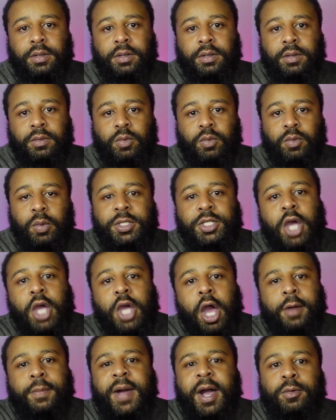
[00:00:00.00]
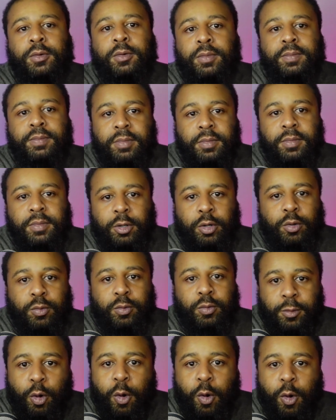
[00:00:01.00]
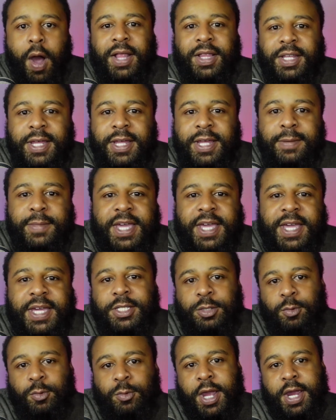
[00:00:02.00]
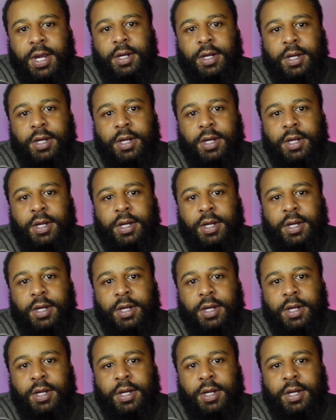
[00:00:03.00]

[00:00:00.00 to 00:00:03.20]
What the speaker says: When we talking about quality menswear,